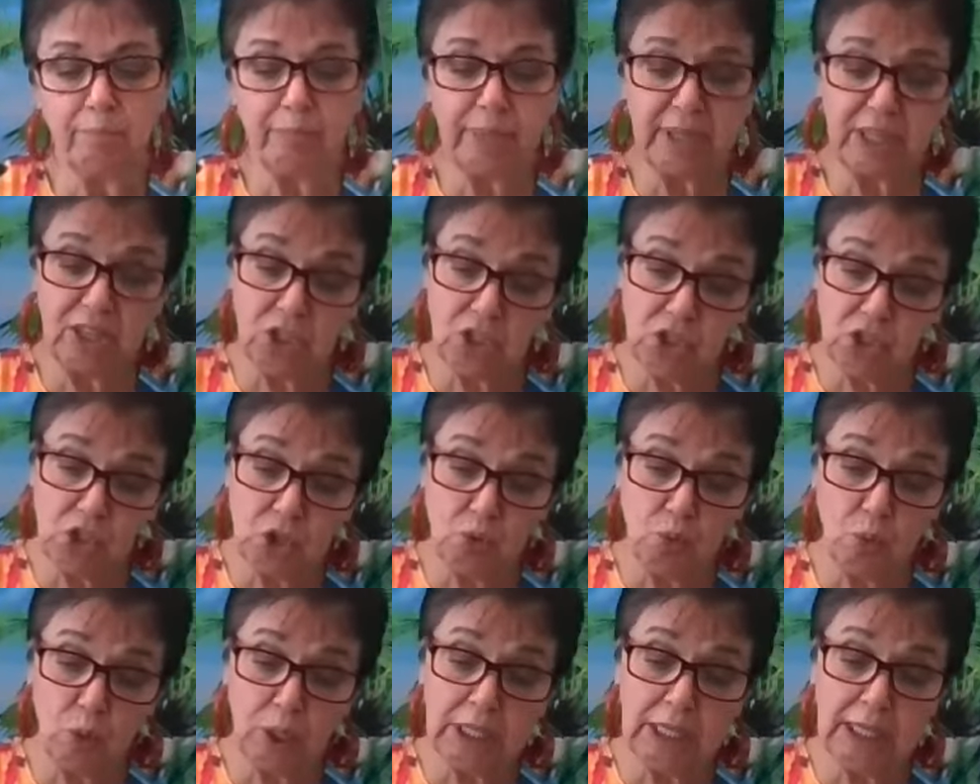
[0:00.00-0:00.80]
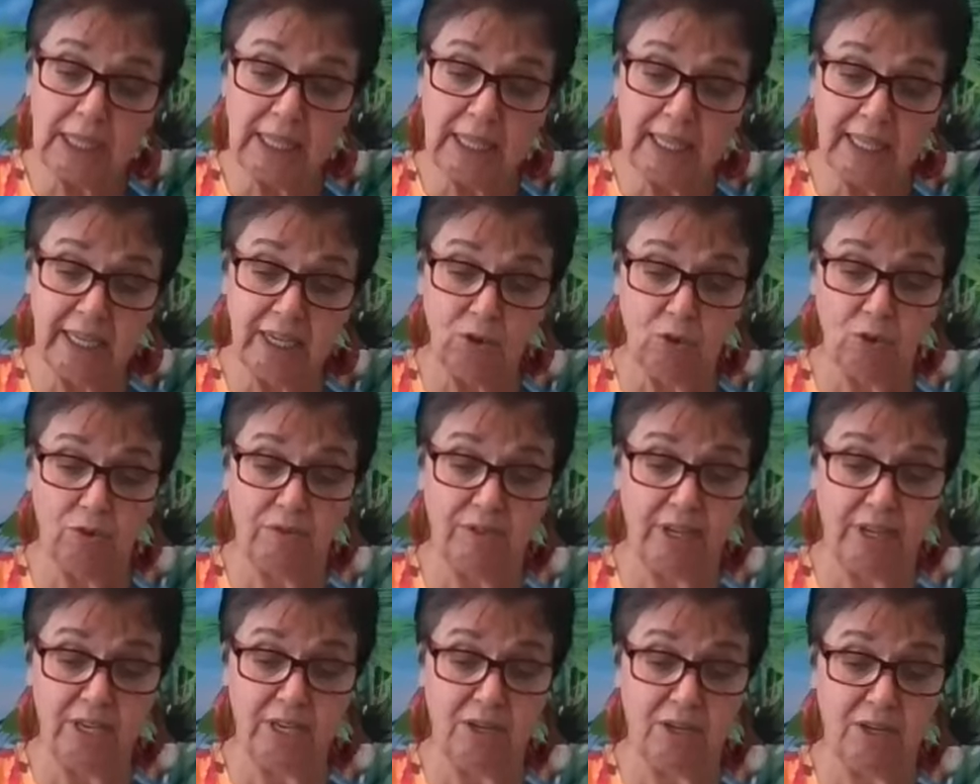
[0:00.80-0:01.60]
But there is one thing
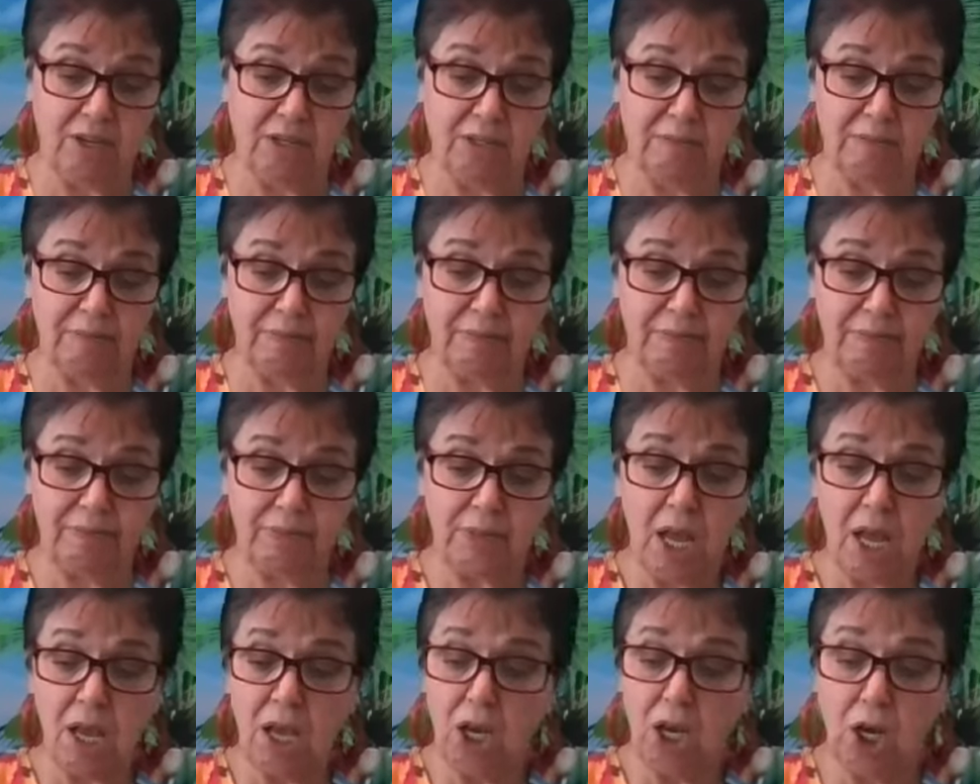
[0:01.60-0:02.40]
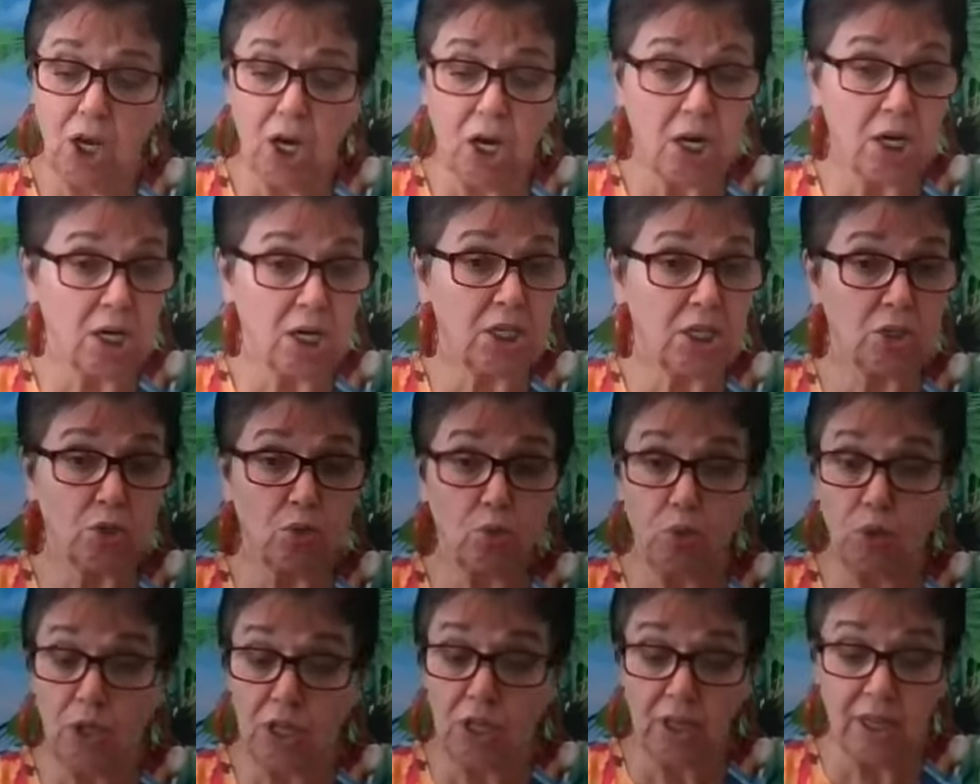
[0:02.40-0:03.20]
over here. God
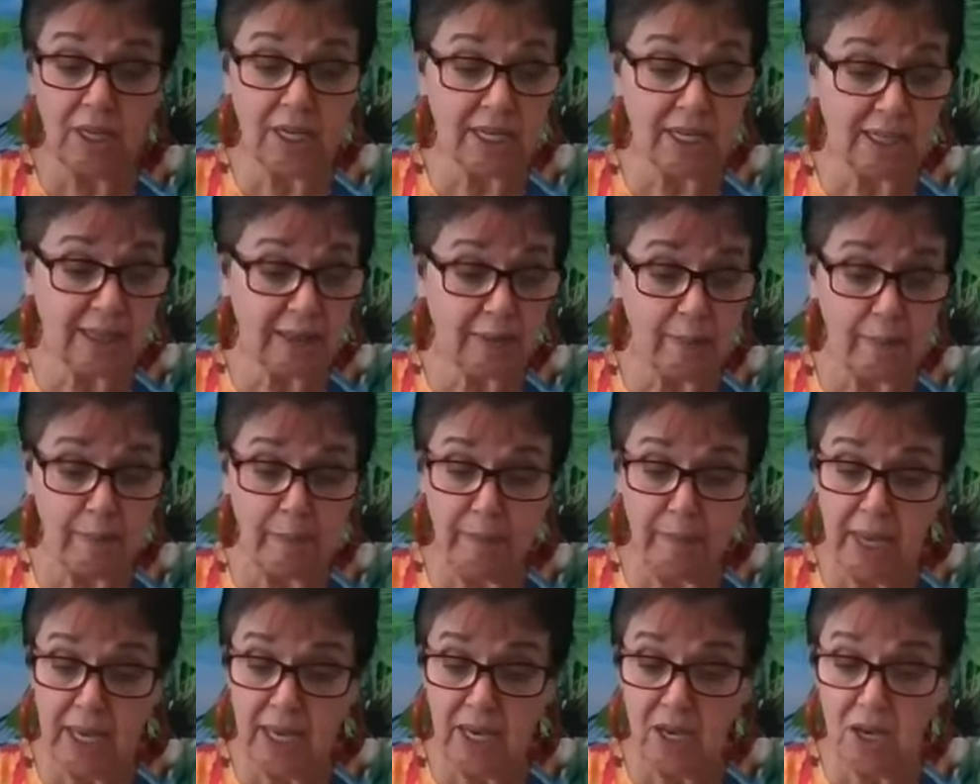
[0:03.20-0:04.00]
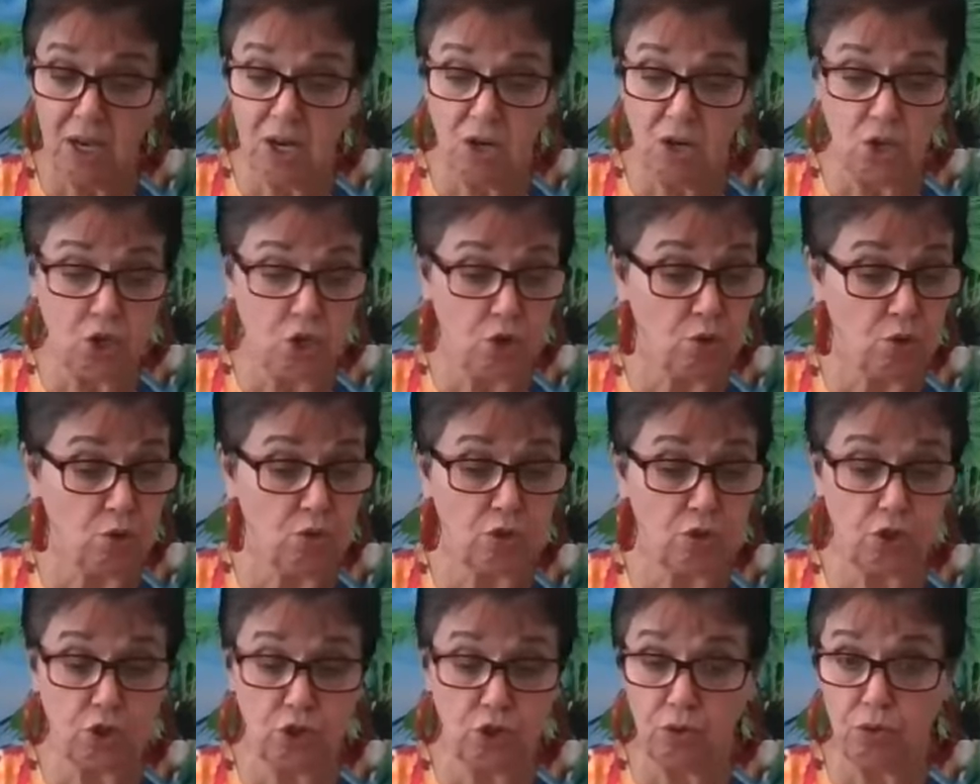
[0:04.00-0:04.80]
will not make
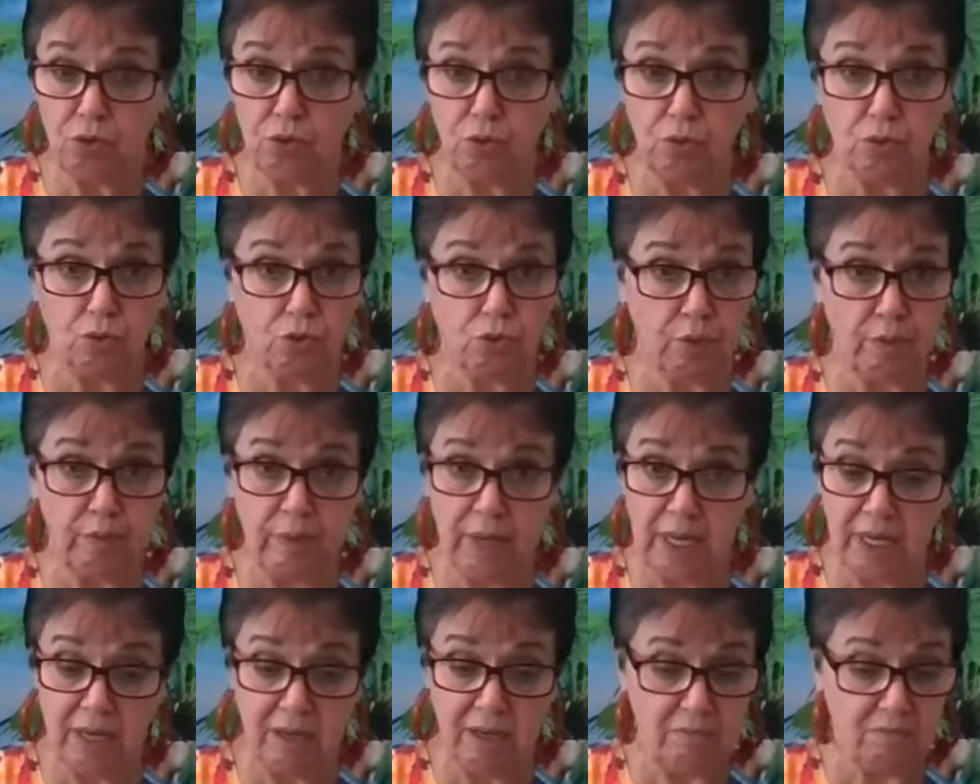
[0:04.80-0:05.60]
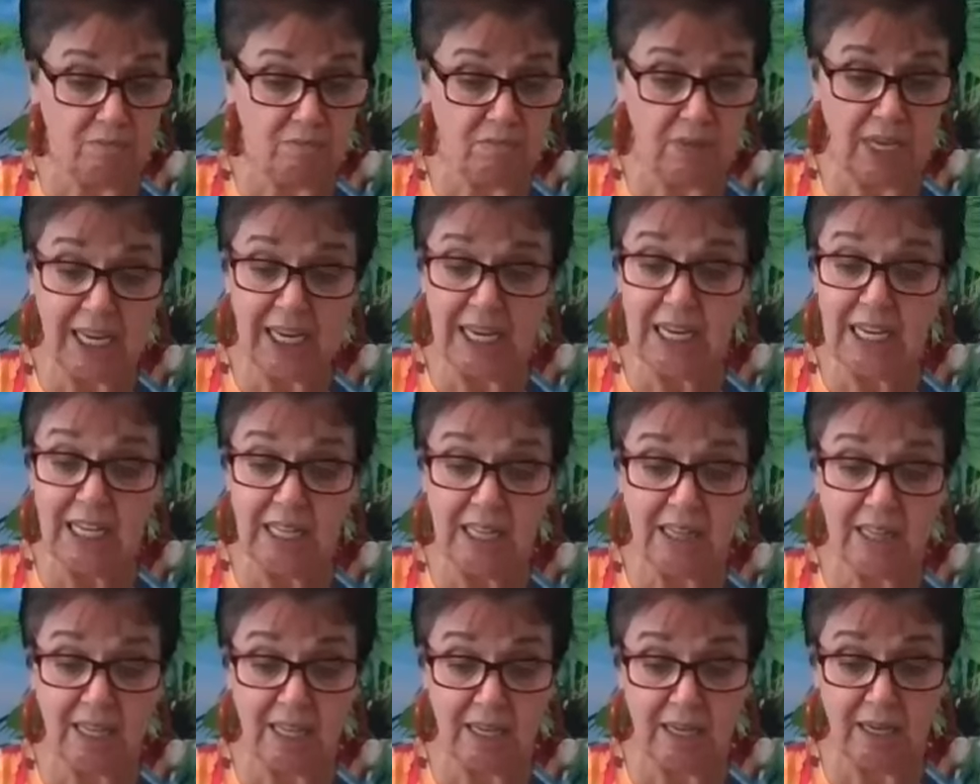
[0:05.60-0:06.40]
you do or me
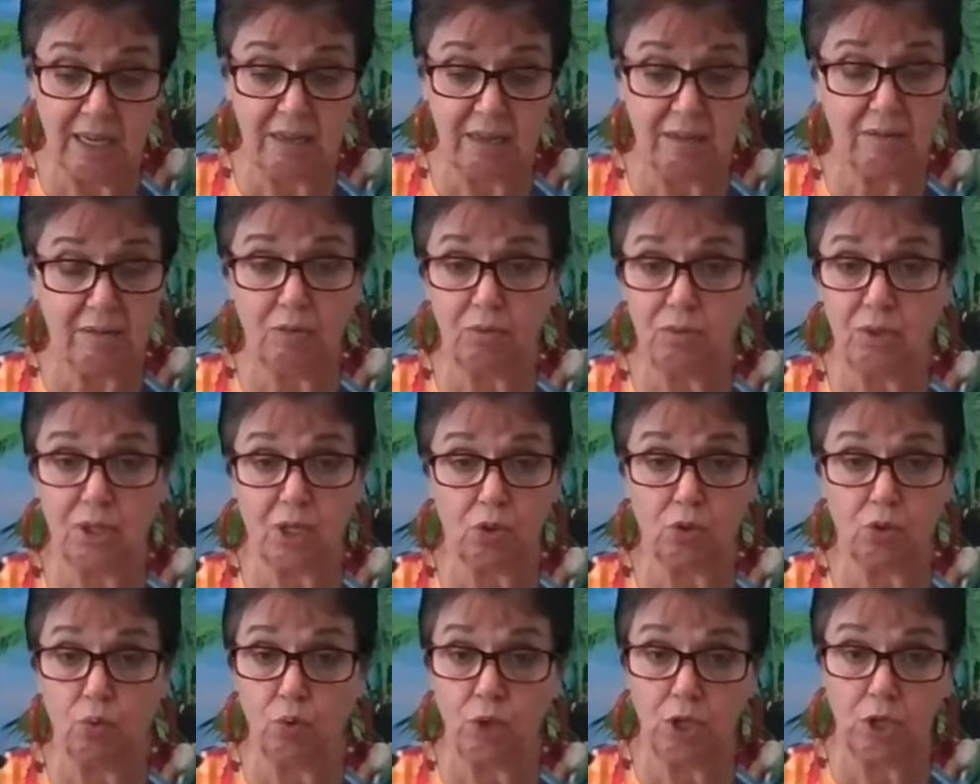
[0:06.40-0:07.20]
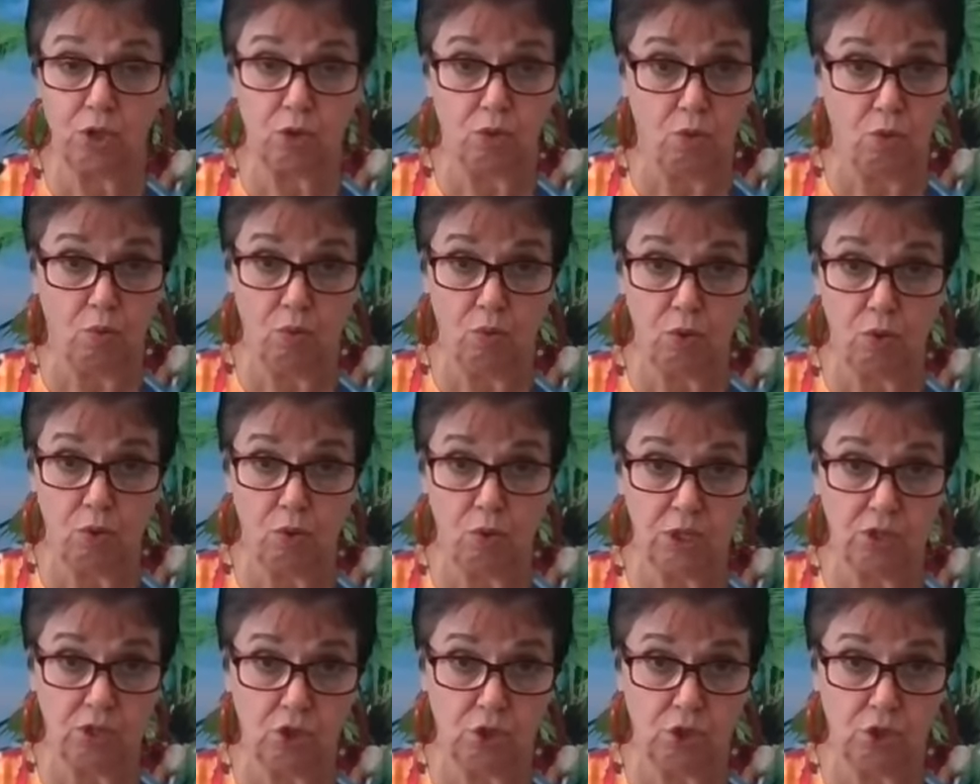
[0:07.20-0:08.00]
anything that we don't
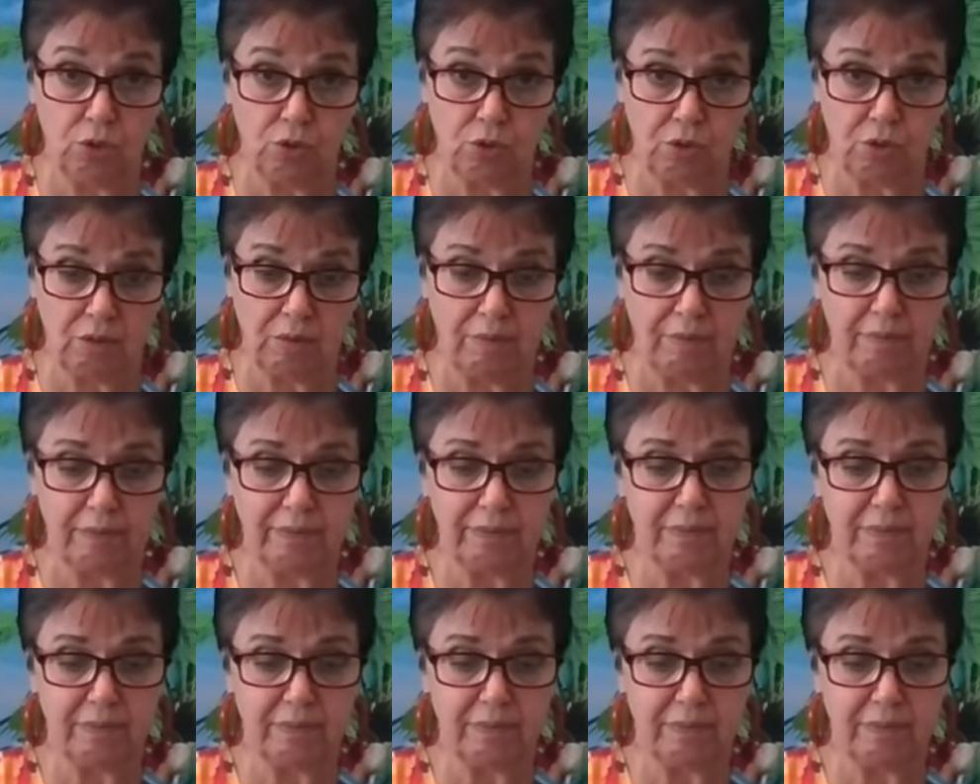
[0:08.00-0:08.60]
want to do.